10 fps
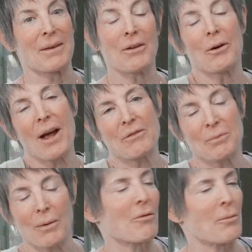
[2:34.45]
If you don't have a
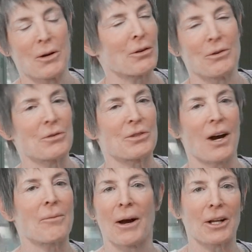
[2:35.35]
springform, you can use
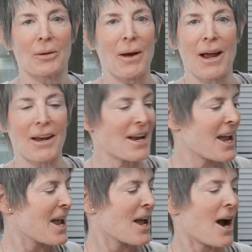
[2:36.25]
a regular pan.
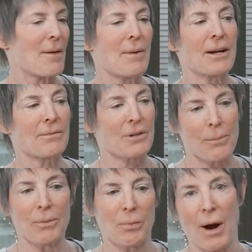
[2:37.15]
I made a
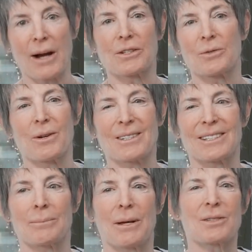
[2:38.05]
couple practice ones.
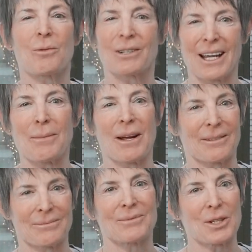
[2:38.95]
The best one came out
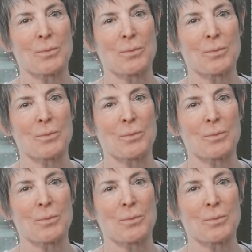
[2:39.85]
of the